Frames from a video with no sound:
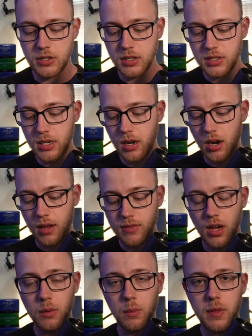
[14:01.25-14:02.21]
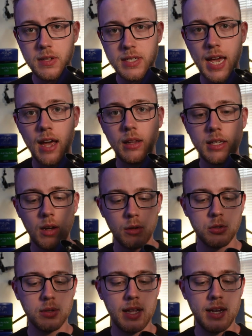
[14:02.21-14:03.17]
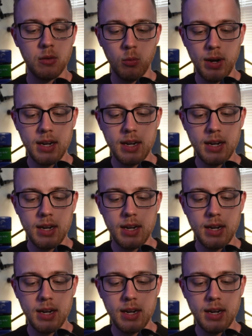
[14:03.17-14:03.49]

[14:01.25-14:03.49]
As you can see here, I've gone with Tally ultralight